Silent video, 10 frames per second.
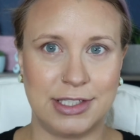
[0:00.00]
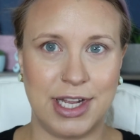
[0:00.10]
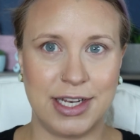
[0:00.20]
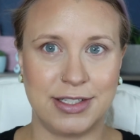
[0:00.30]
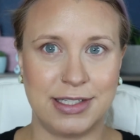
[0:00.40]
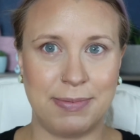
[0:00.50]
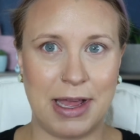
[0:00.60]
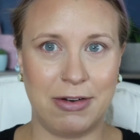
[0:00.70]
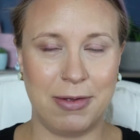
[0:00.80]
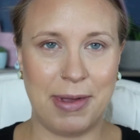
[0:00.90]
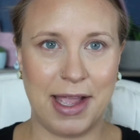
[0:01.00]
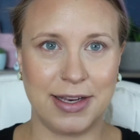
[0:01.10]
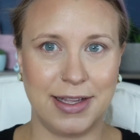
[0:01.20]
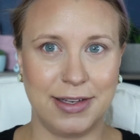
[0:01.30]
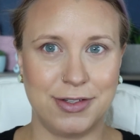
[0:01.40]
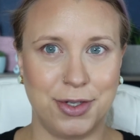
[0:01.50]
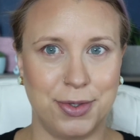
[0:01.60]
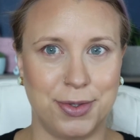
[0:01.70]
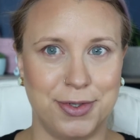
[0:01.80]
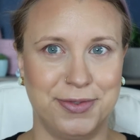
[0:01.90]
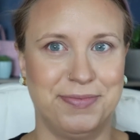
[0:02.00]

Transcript: change this battery pack too.